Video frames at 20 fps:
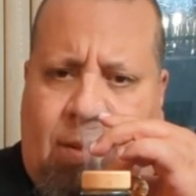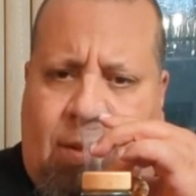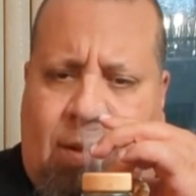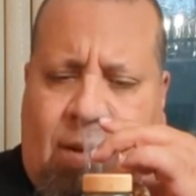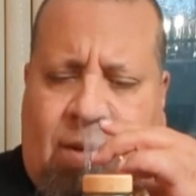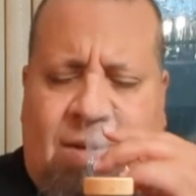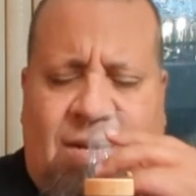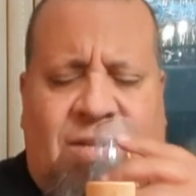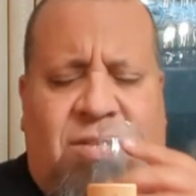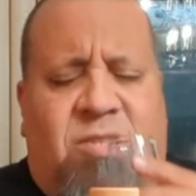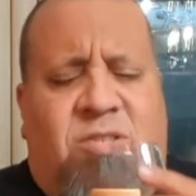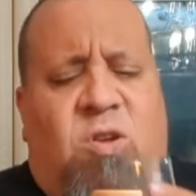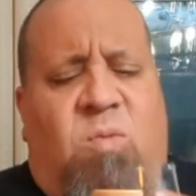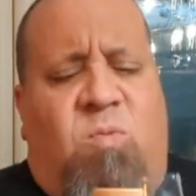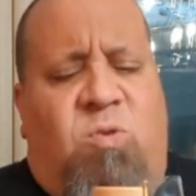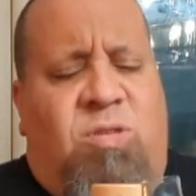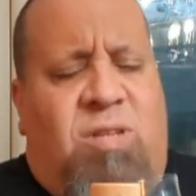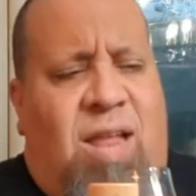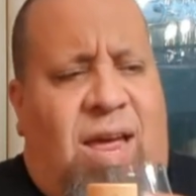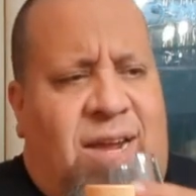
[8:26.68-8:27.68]
And this is
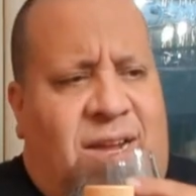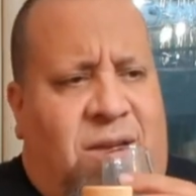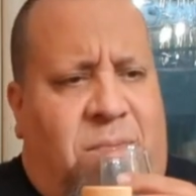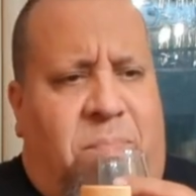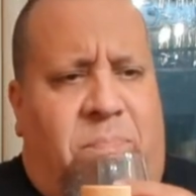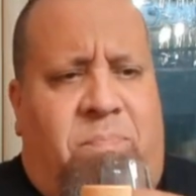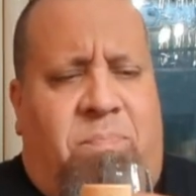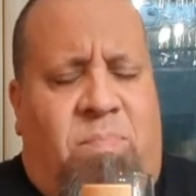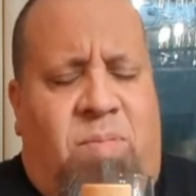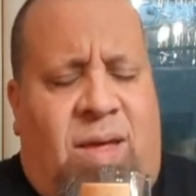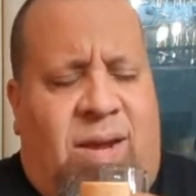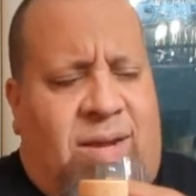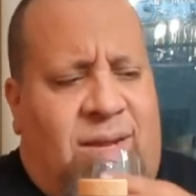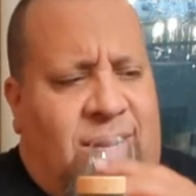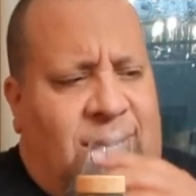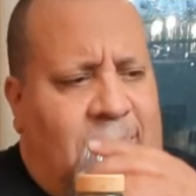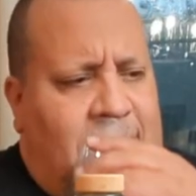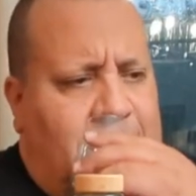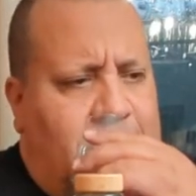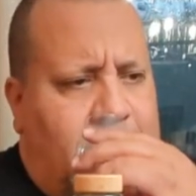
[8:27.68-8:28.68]
almost like
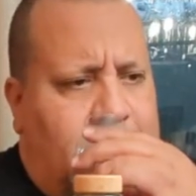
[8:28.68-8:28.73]
a